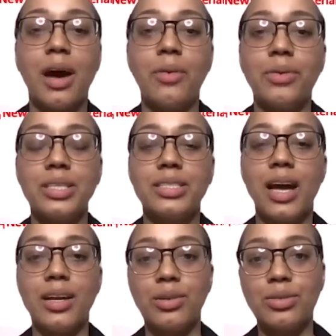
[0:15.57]
I was
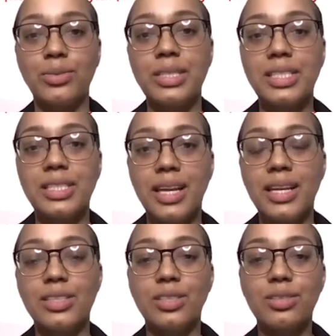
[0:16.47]
diagnosed with
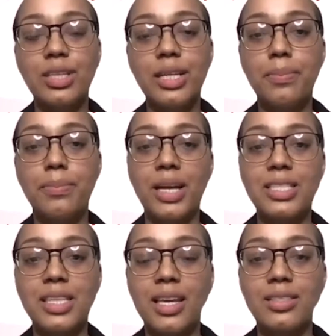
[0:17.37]
stage 3
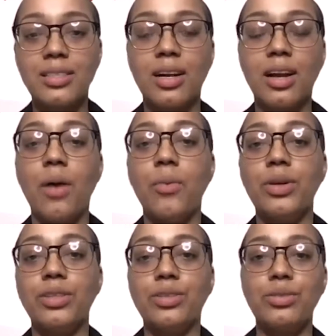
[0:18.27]
breast cancer. I
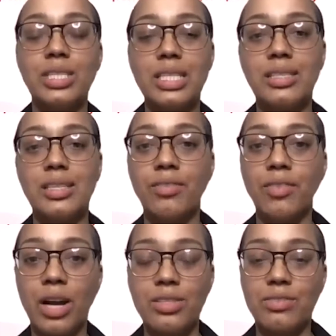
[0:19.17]
went through 16
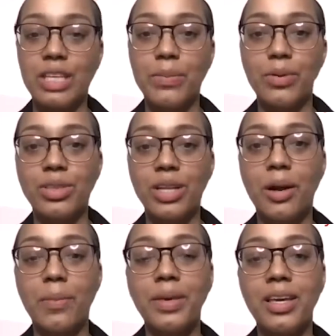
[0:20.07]
rounds of
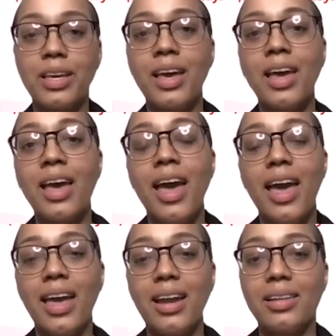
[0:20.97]
chemotherapy
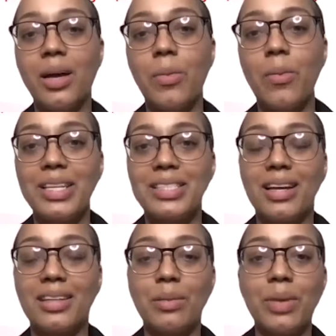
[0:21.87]
and a double
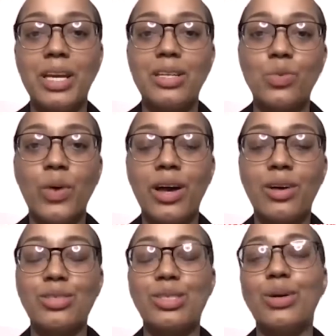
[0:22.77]
mastectomy as
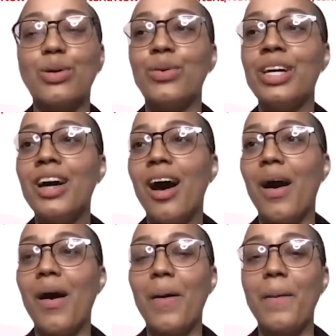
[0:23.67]
well. So
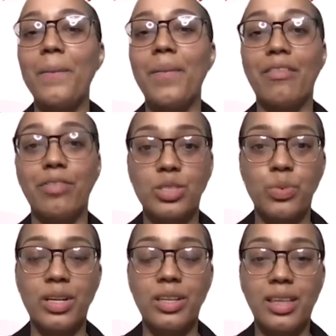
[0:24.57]
I first
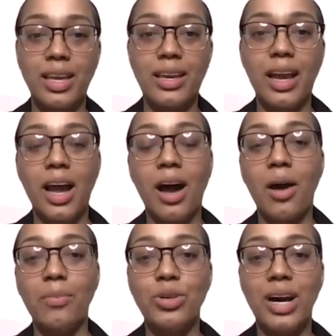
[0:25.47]
want to thank
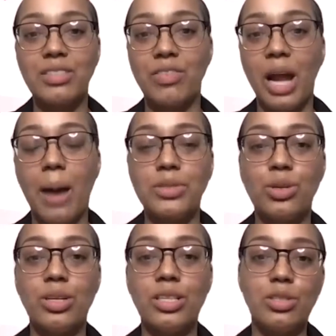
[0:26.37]
you guys for the
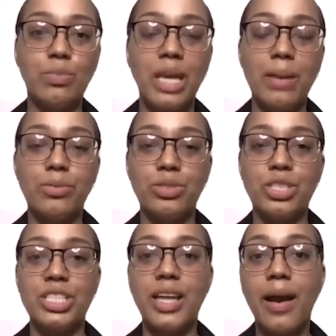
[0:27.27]
opportunity to be able
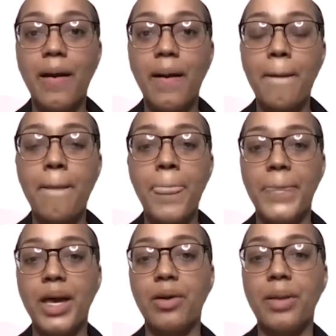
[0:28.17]
to share
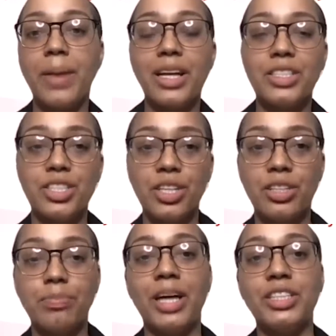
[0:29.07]
not only my
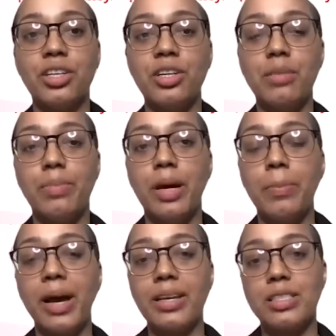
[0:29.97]
journey, but
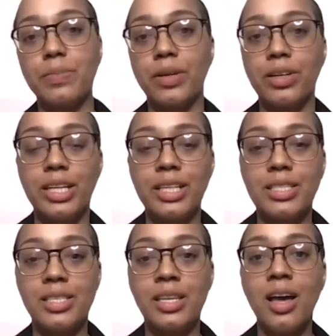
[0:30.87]
my
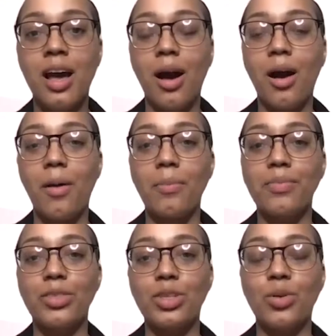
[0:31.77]
experience
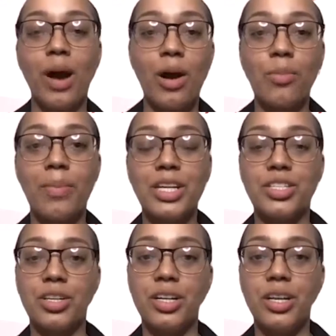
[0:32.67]
throughout my
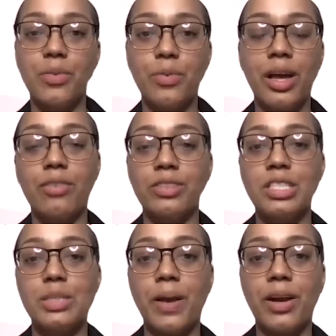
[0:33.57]
journey with health
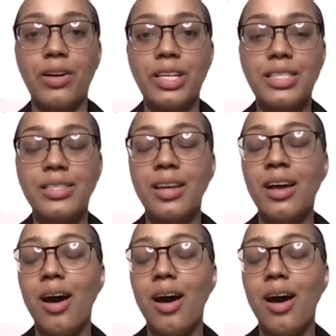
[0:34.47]
disparities.